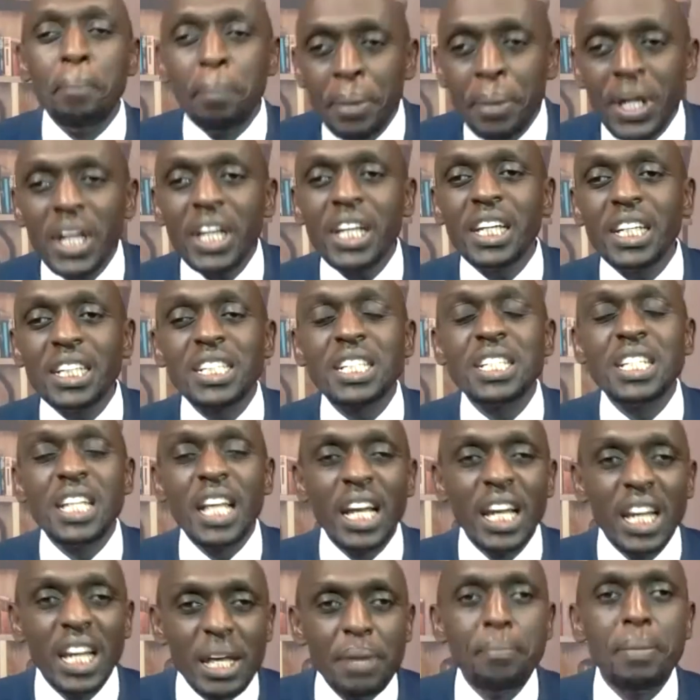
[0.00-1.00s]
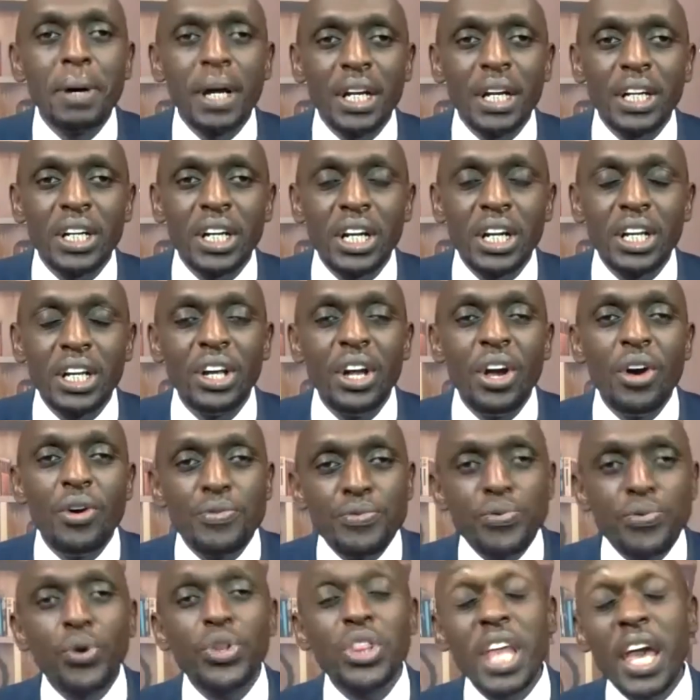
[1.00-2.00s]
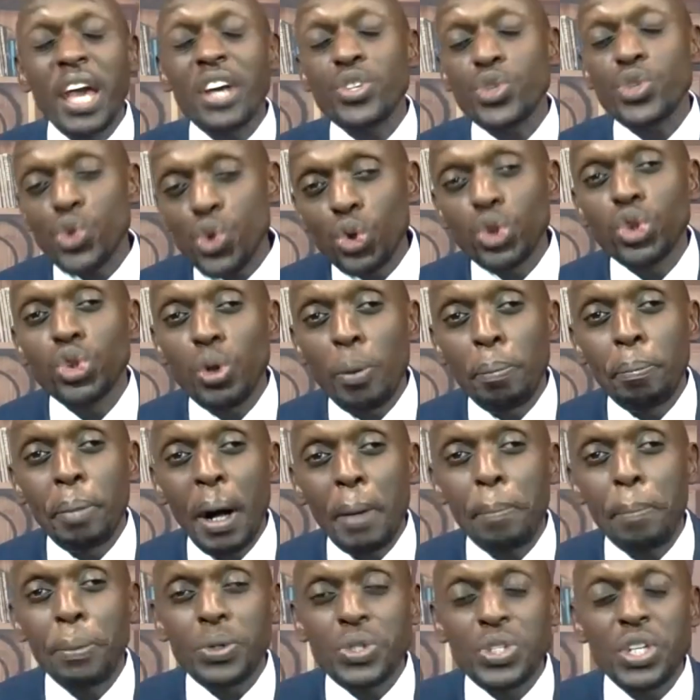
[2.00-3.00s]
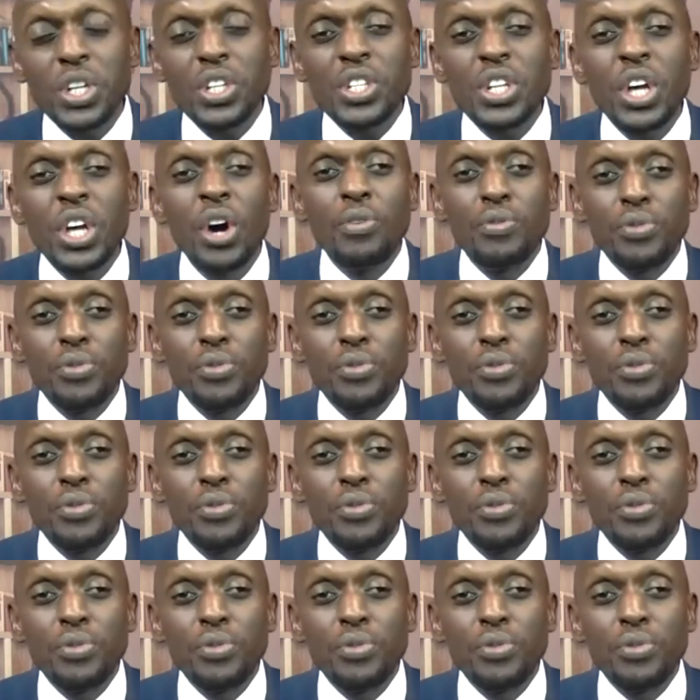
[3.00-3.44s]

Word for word: break it deliberately for their social purposes,